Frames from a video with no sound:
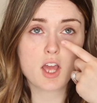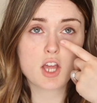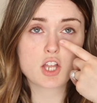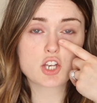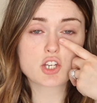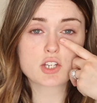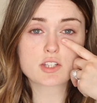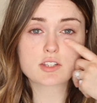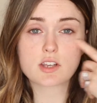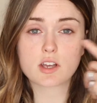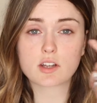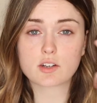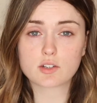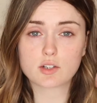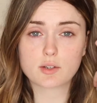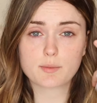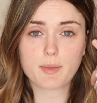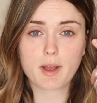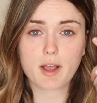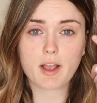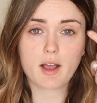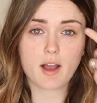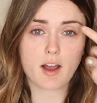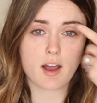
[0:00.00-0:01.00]
just under
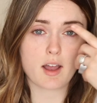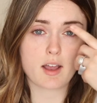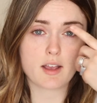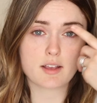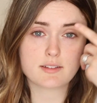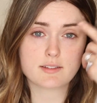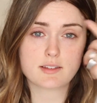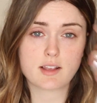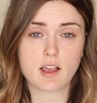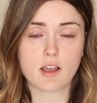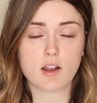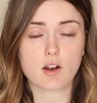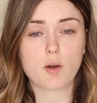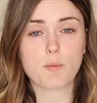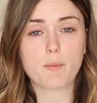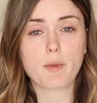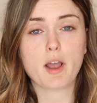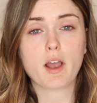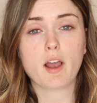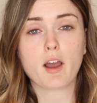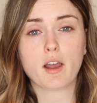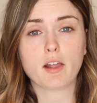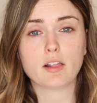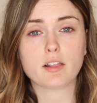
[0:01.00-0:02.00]
my eyes and on
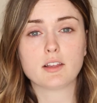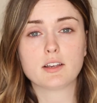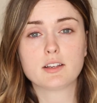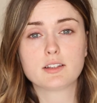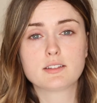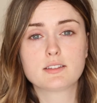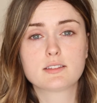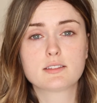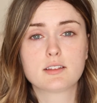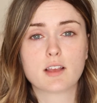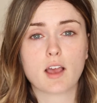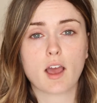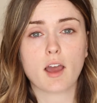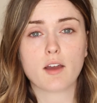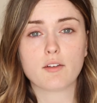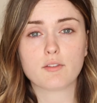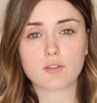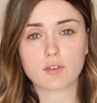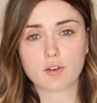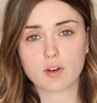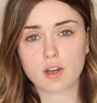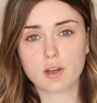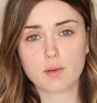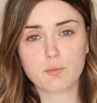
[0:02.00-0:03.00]
my eyelids
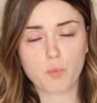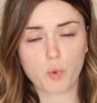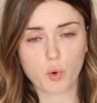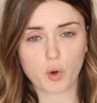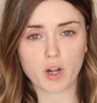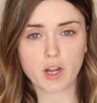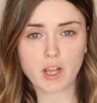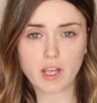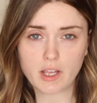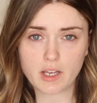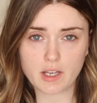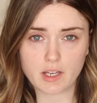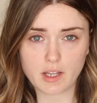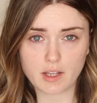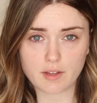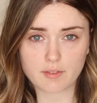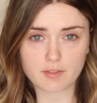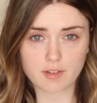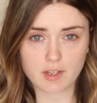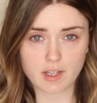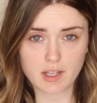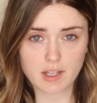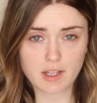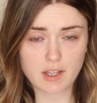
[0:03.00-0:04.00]
every morning and
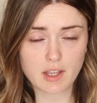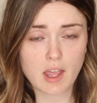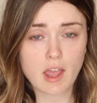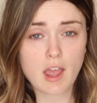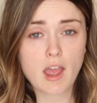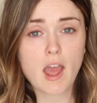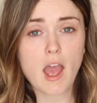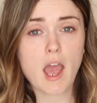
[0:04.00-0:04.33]
evening,